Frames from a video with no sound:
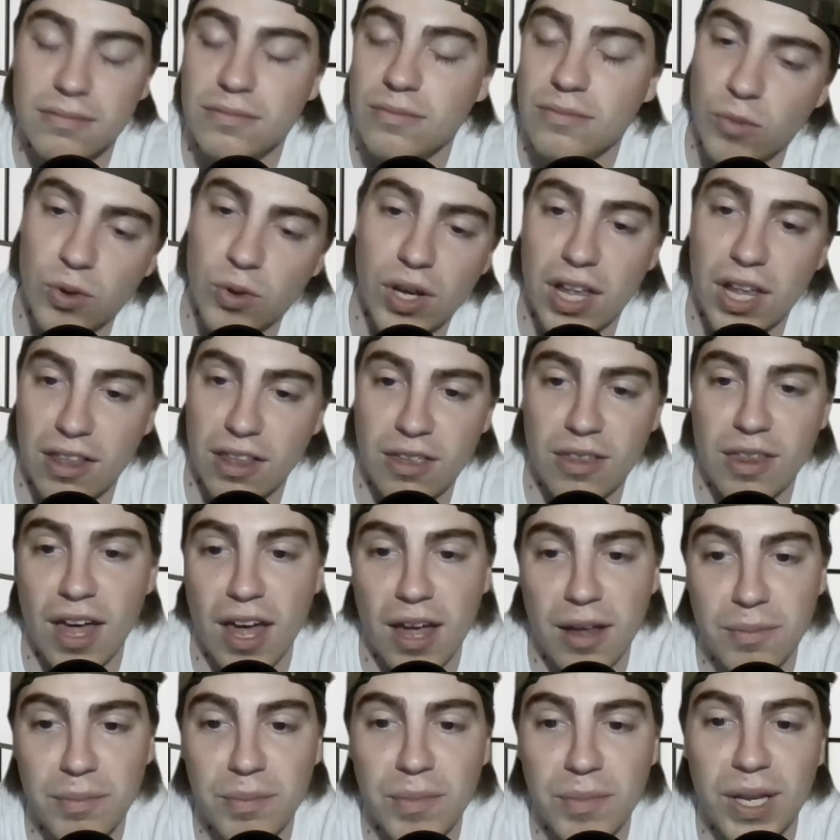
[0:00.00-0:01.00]
we'll get to
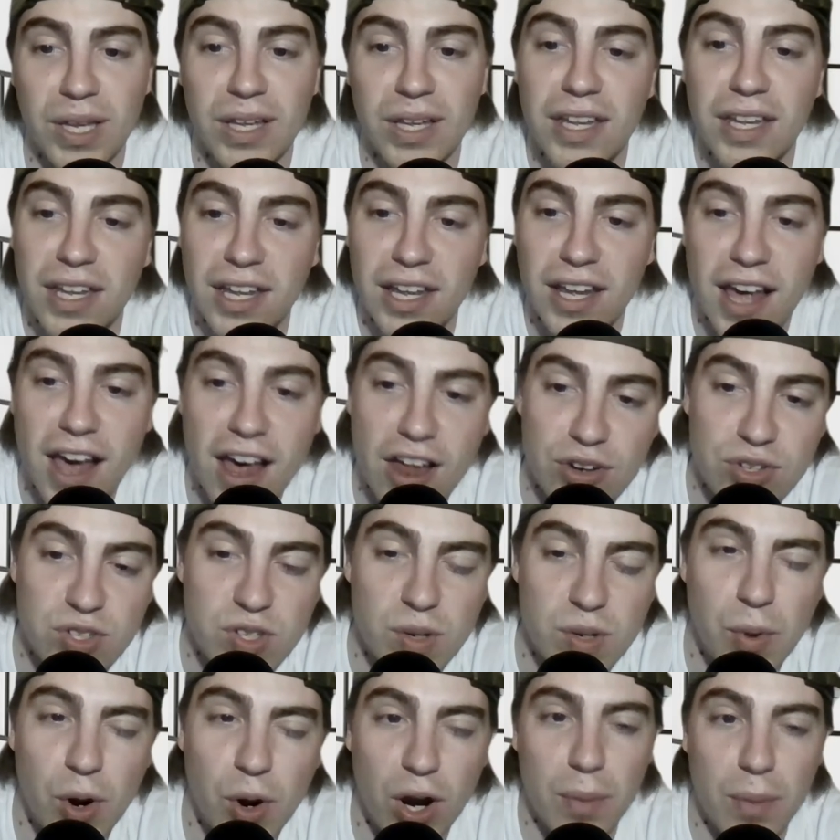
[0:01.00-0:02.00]
that, and
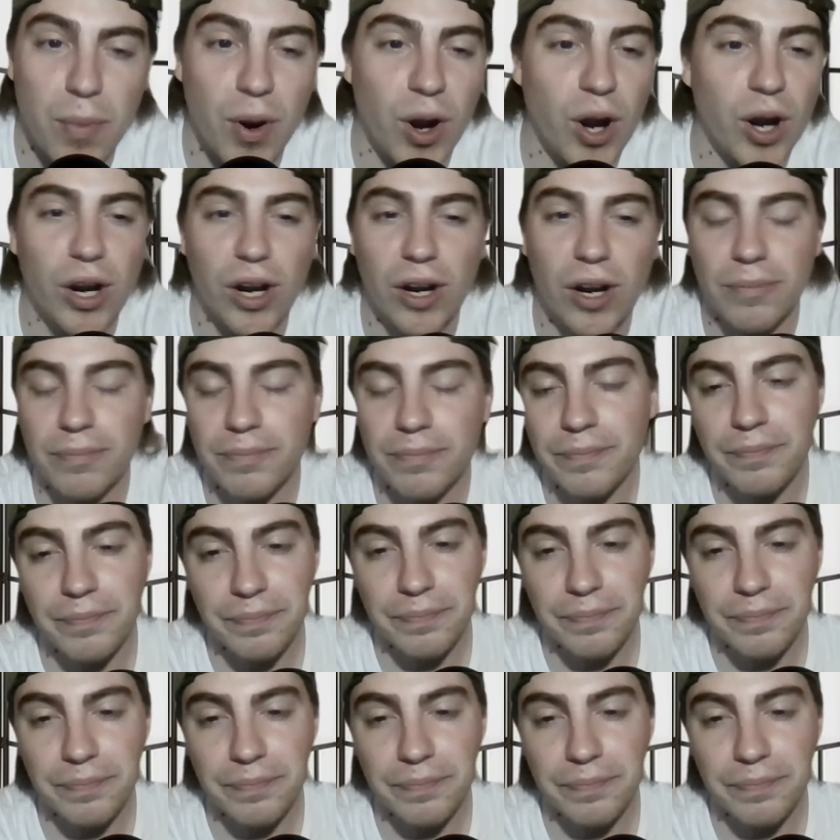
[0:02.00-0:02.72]
Jabari Parker.